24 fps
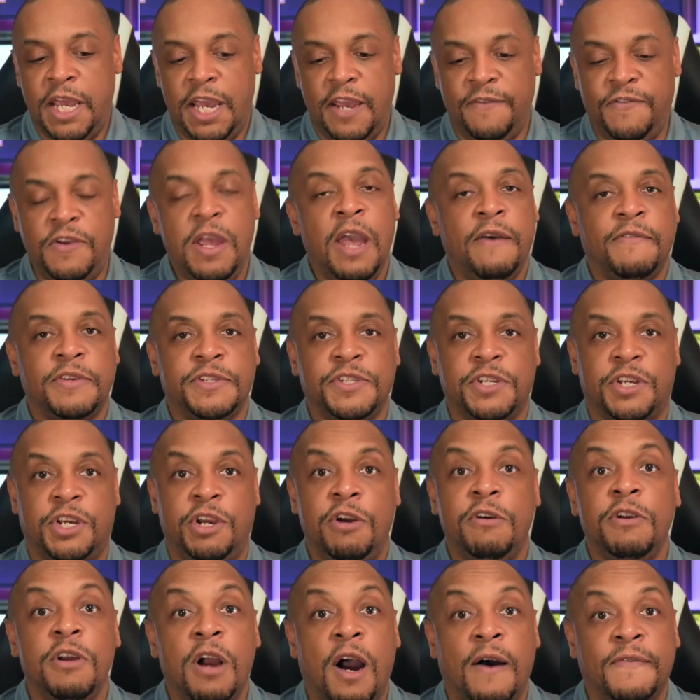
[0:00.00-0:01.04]
If you have a
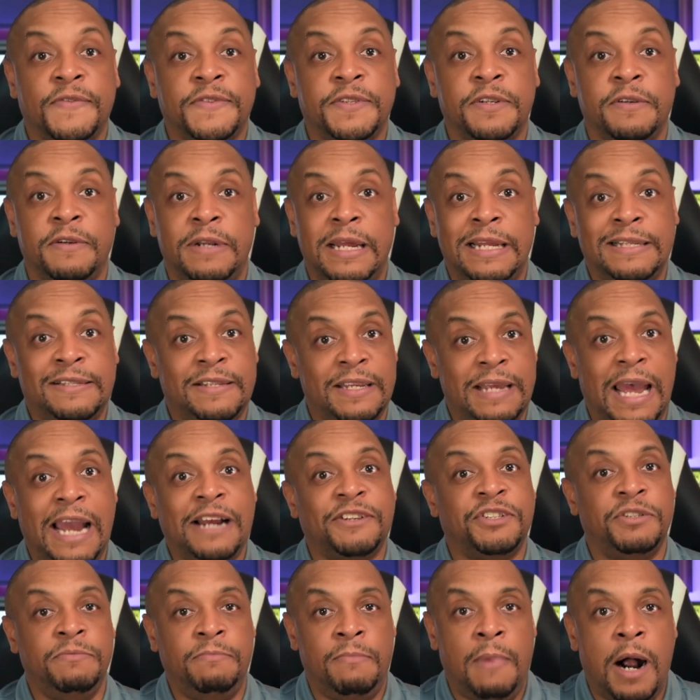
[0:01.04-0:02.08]
security officer that's
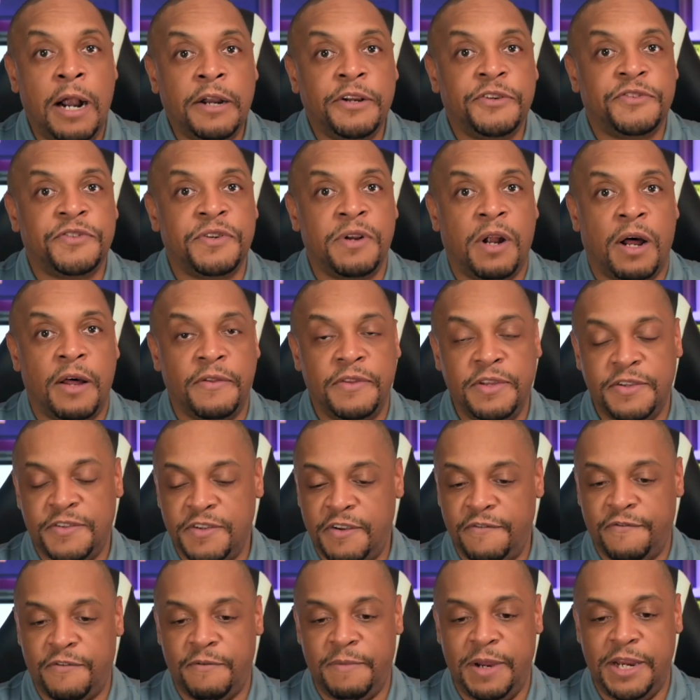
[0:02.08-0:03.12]
actually monitoring all this
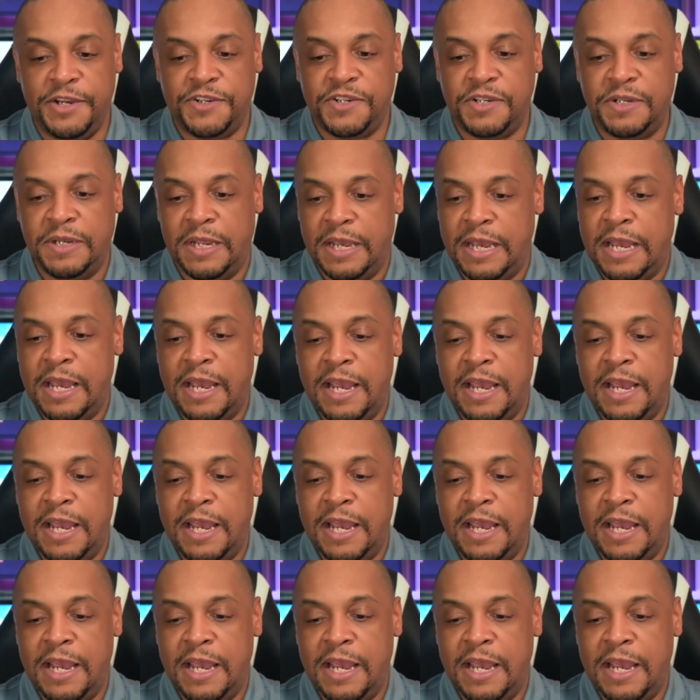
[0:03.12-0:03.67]
information,